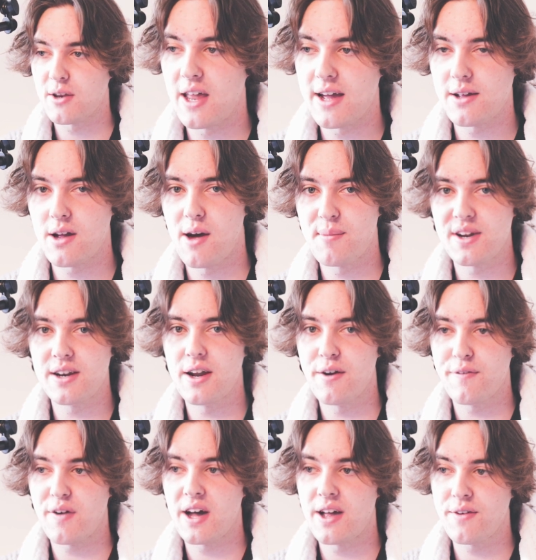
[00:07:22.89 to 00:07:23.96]
Like, I mean,
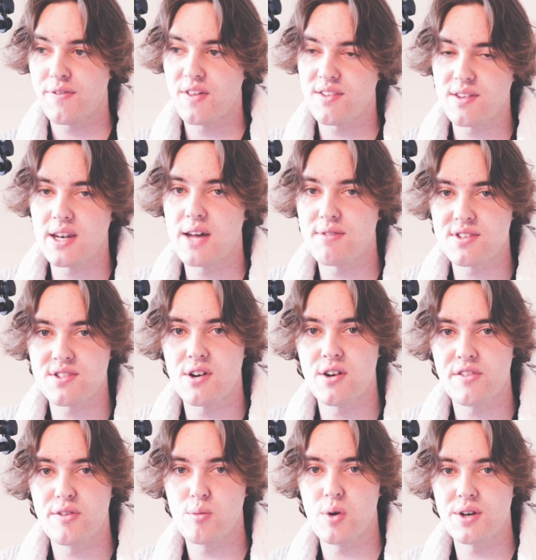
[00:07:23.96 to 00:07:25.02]
if I, if there's another
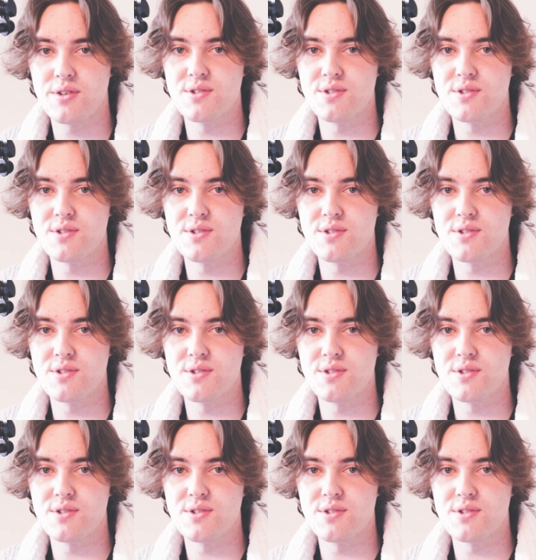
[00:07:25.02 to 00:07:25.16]
song from one